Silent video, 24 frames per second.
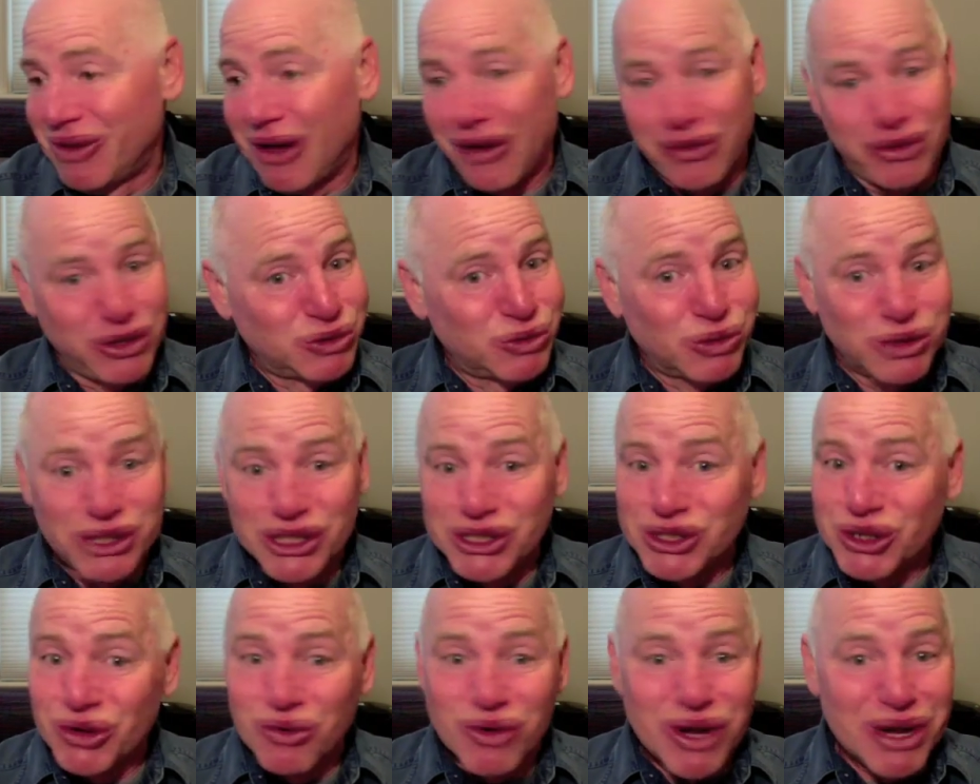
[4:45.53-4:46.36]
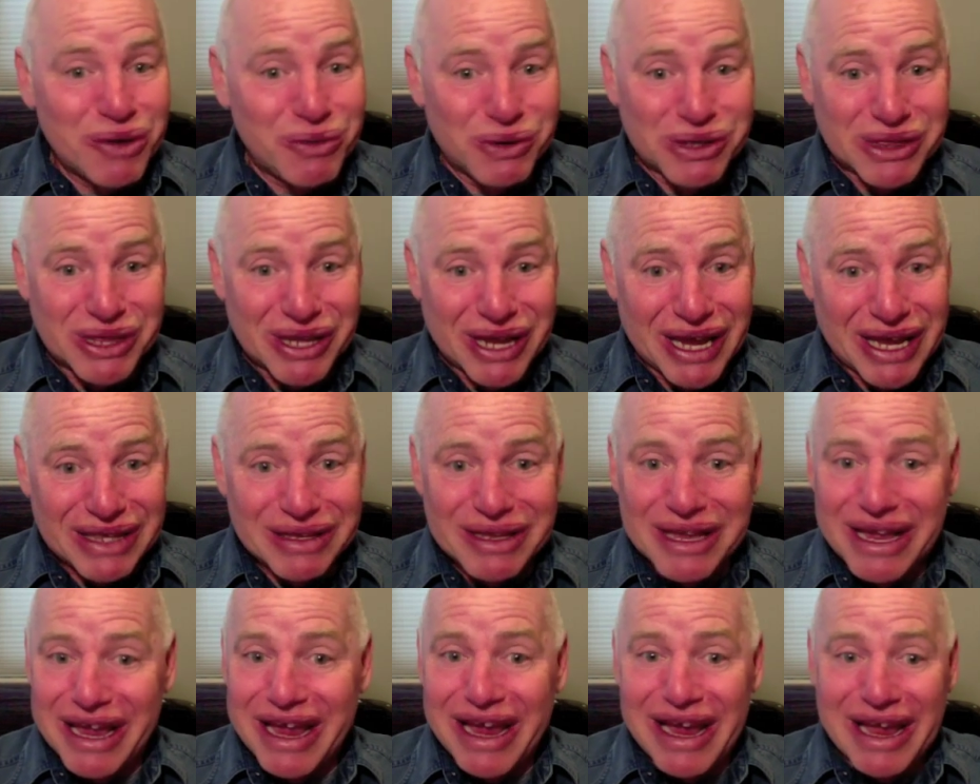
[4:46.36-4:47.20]
others will disagree with that
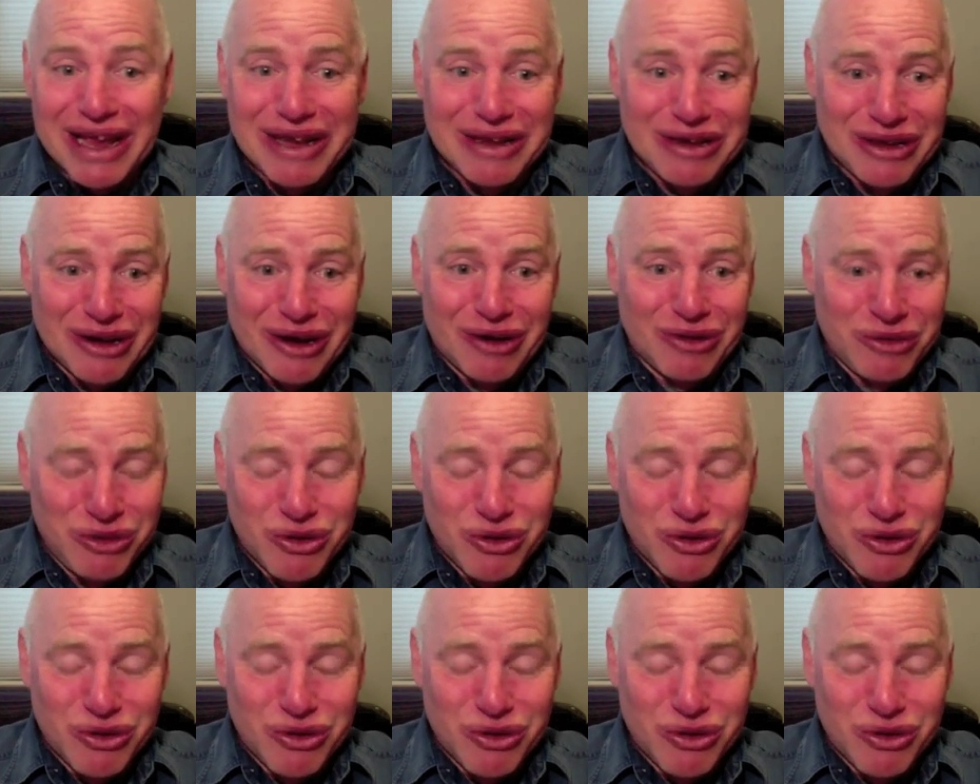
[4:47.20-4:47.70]
and you know